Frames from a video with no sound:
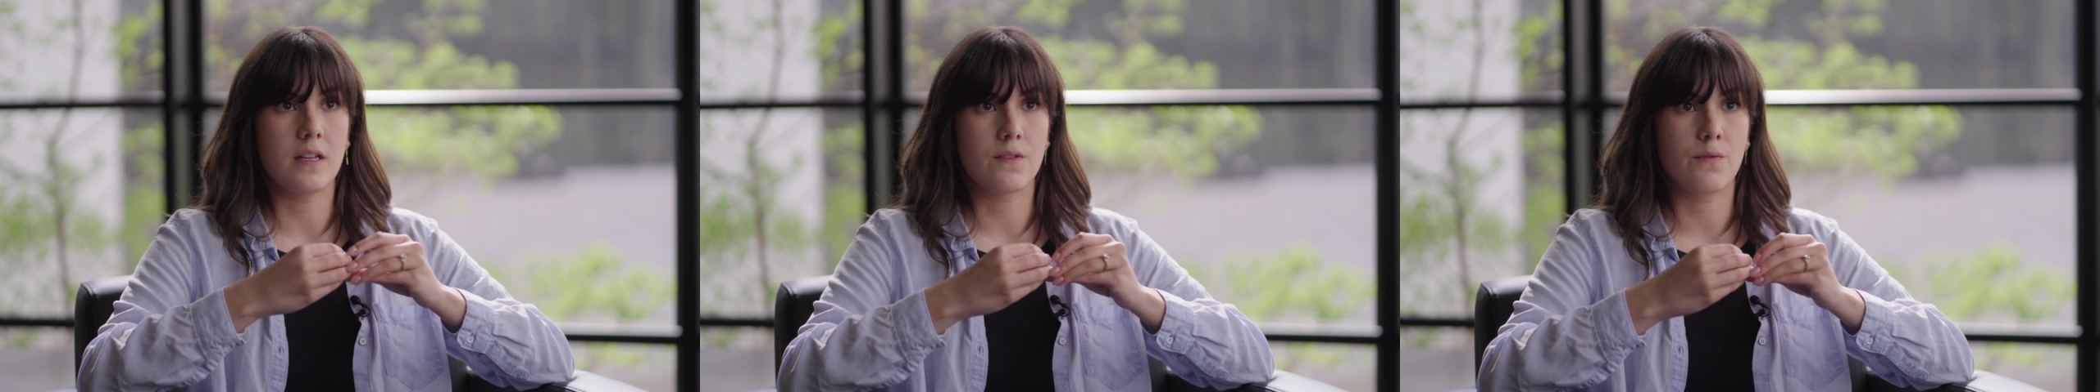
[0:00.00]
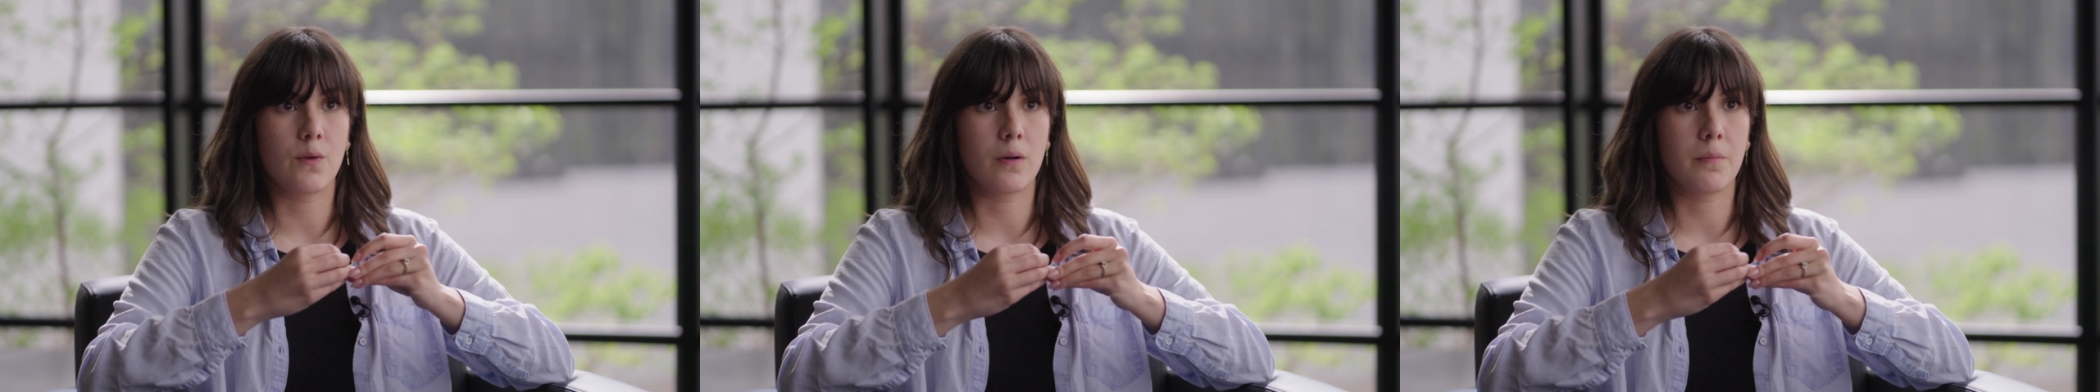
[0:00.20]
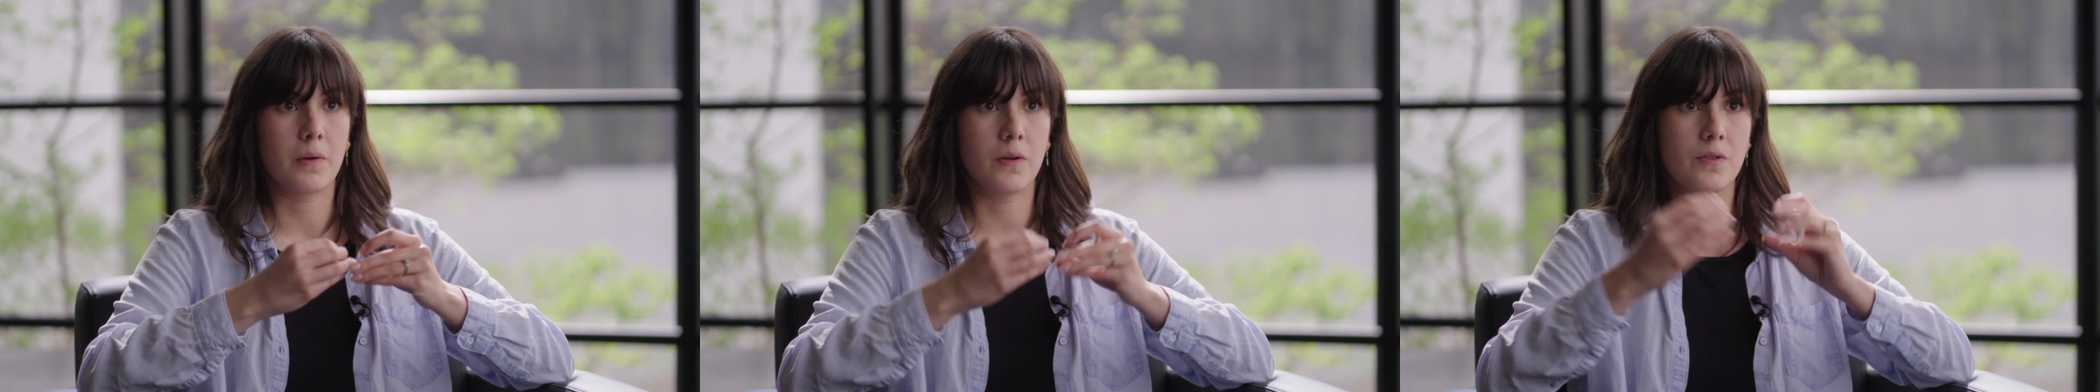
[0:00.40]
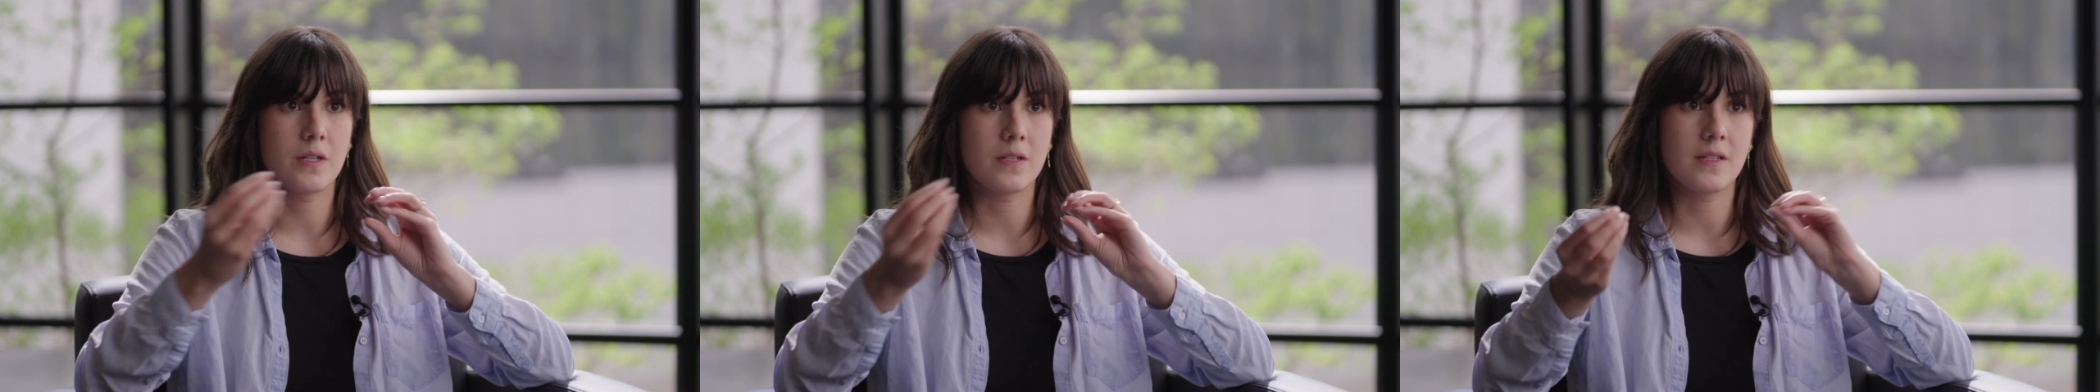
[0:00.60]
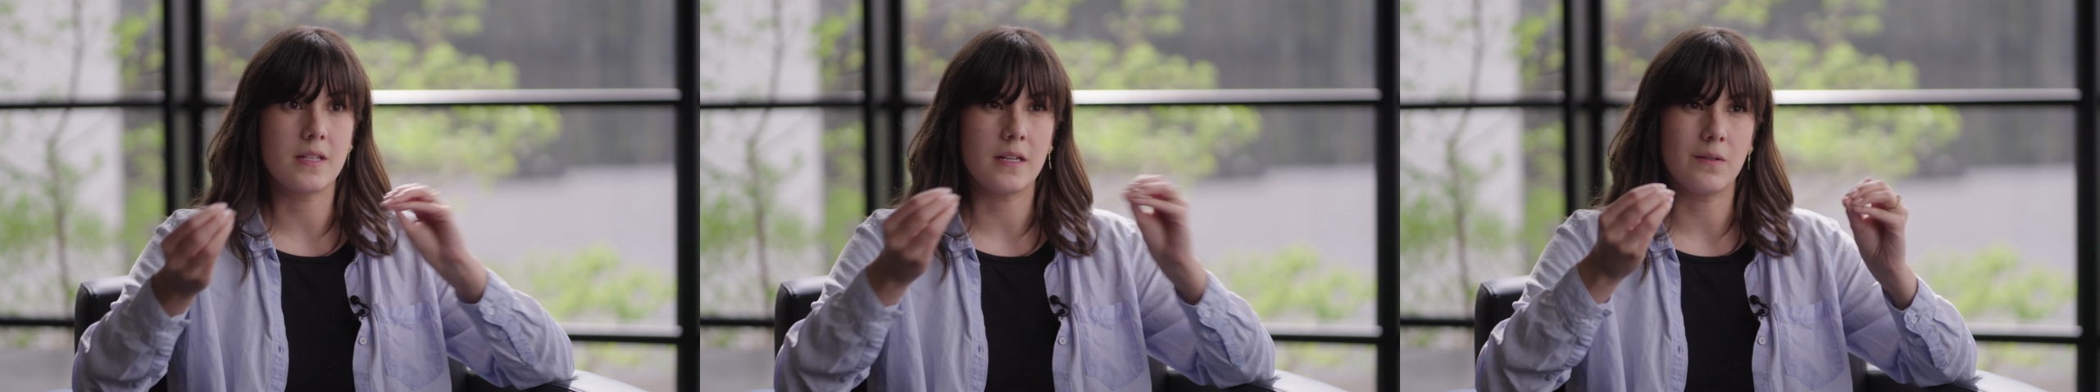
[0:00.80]
these four
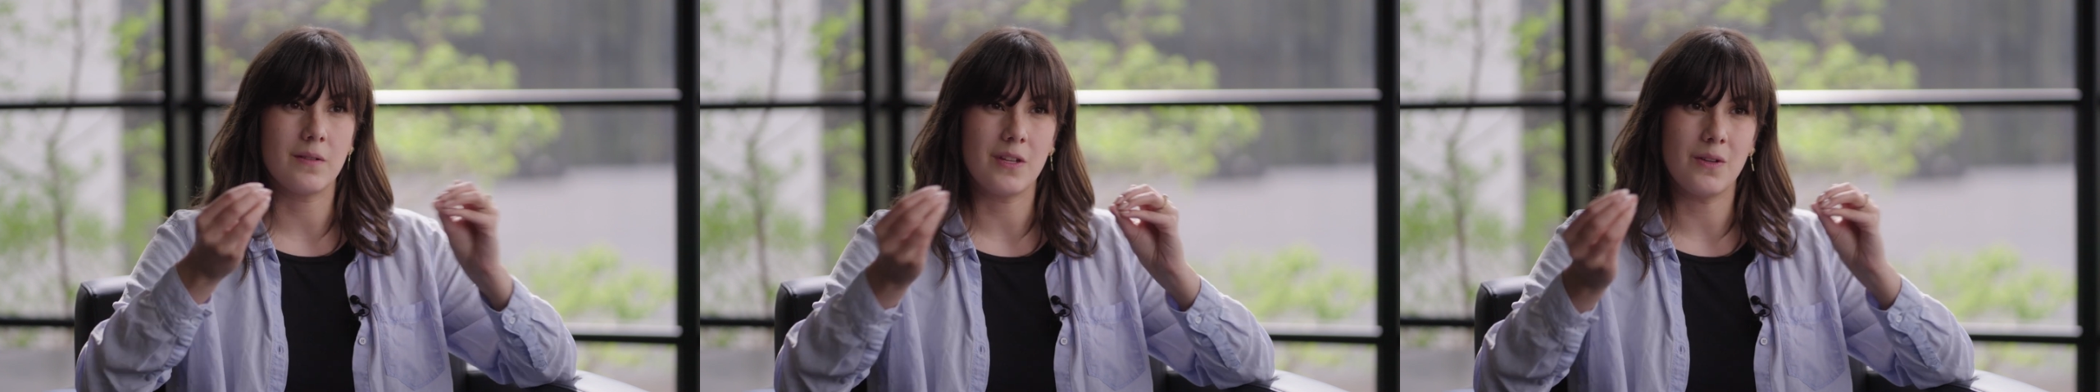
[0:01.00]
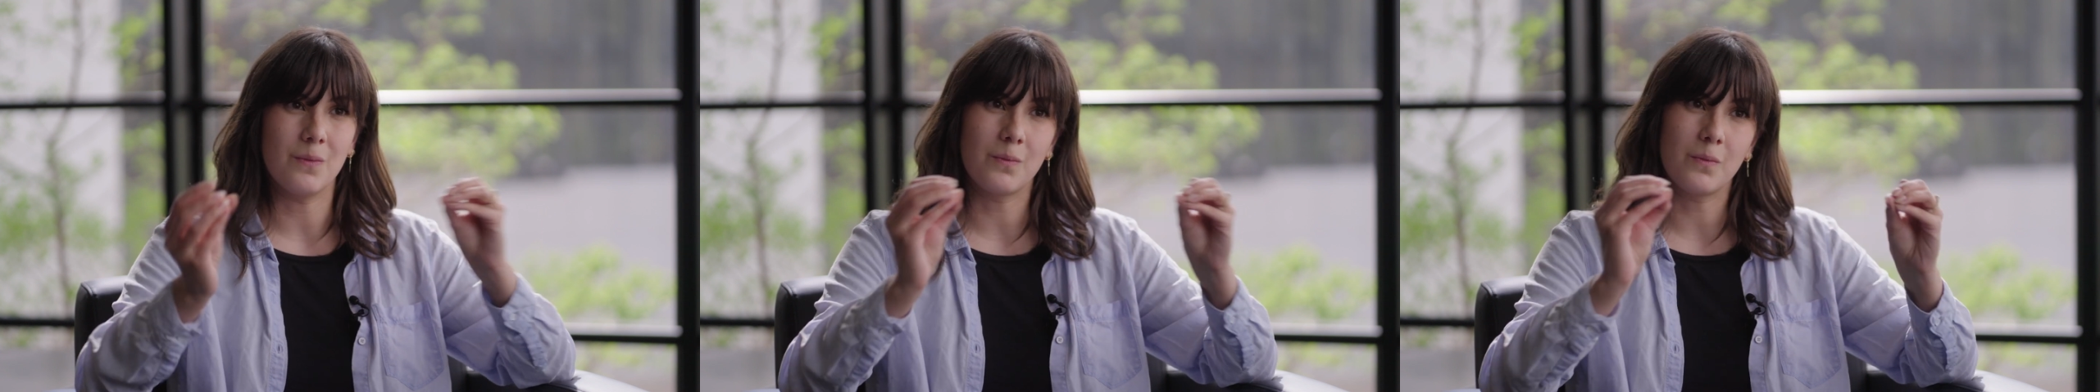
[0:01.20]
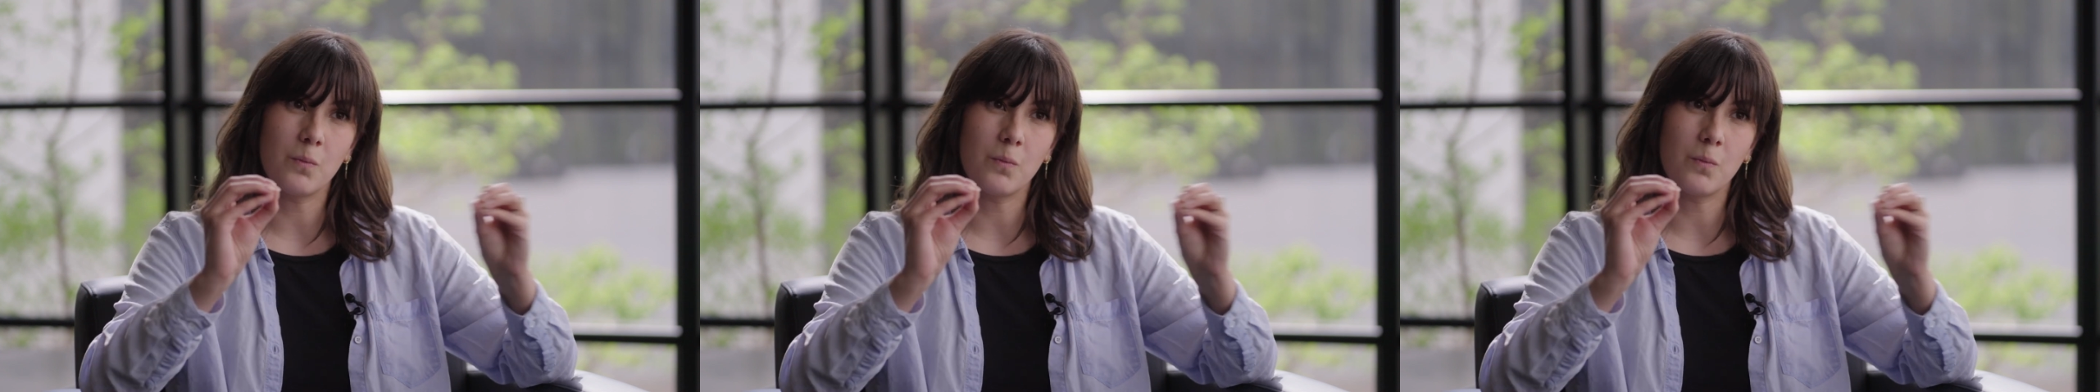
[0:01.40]
approaches that you